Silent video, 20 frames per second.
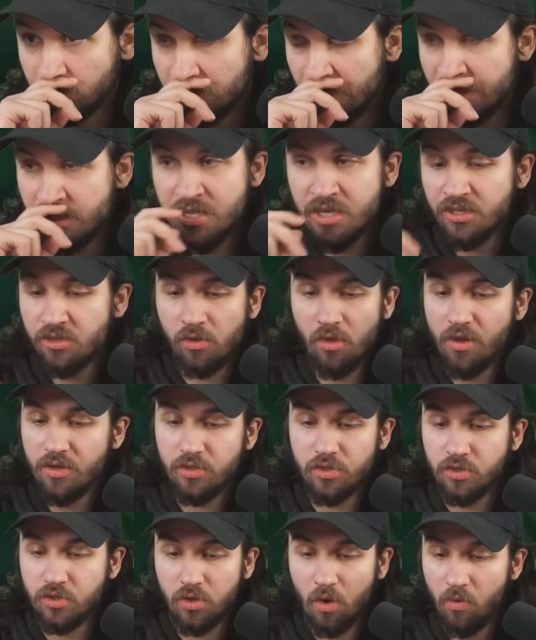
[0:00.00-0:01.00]
This
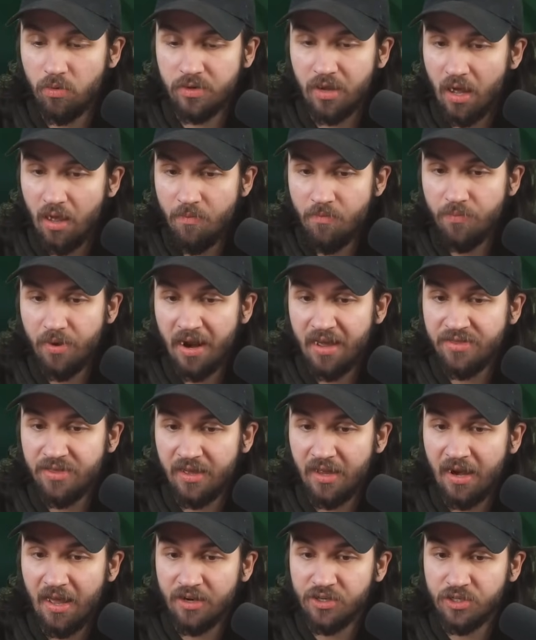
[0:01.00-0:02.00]
looks so dumb, but I
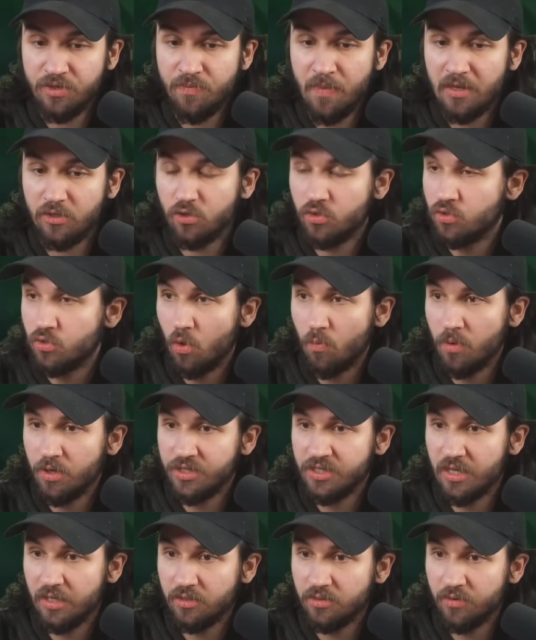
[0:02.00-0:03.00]
think it actually makes so much
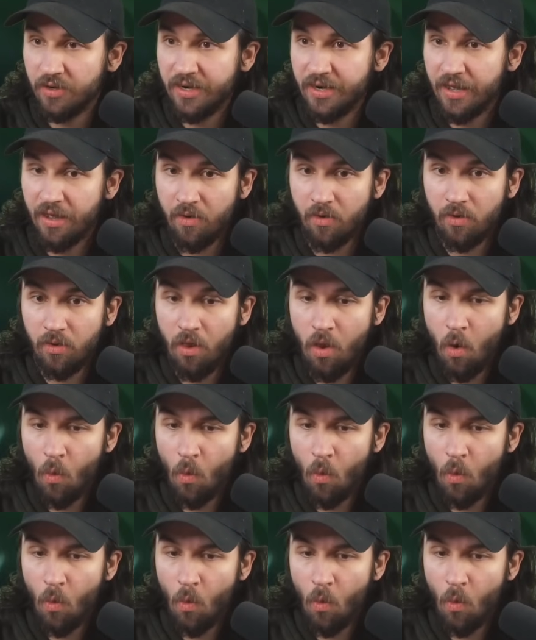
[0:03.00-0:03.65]
sense right now.